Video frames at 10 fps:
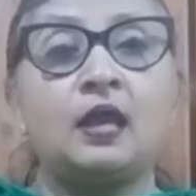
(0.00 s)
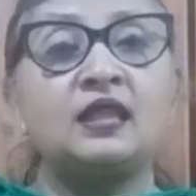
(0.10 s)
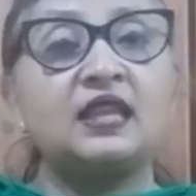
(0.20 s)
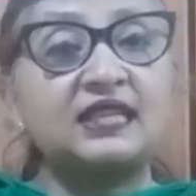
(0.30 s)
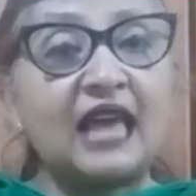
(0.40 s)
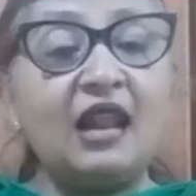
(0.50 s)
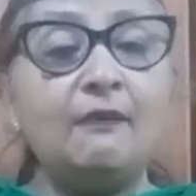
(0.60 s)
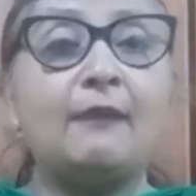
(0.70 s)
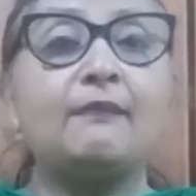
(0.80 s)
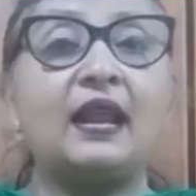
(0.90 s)
The cell
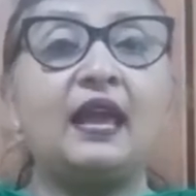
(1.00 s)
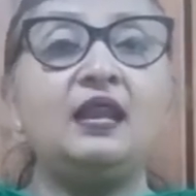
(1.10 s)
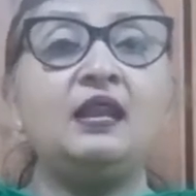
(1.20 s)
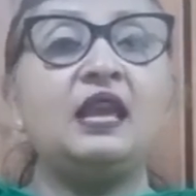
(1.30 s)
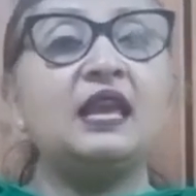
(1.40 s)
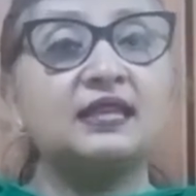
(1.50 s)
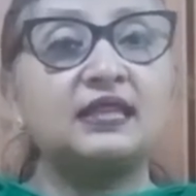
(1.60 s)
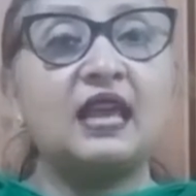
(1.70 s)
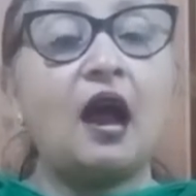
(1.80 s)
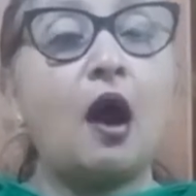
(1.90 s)
membrane is
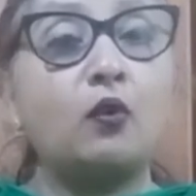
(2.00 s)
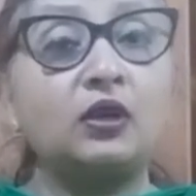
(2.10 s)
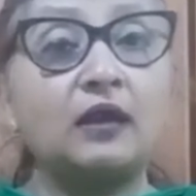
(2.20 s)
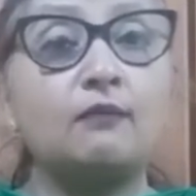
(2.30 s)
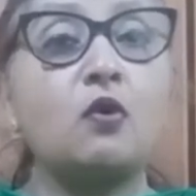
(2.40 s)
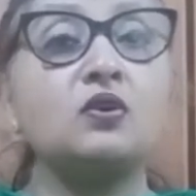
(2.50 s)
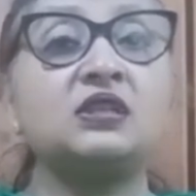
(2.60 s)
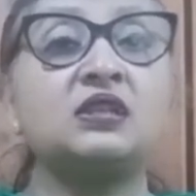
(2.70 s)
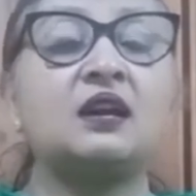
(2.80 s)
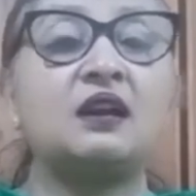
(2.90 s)
the
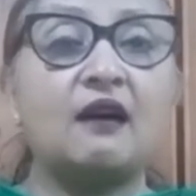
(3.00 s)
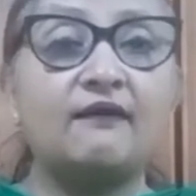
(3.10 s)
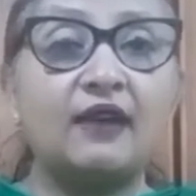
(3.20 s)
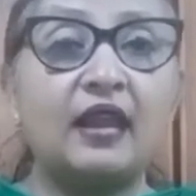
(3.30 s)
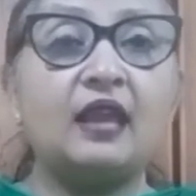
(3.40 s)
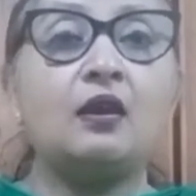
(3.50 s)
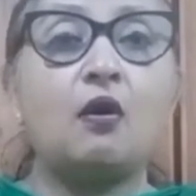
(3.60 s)
outermost covering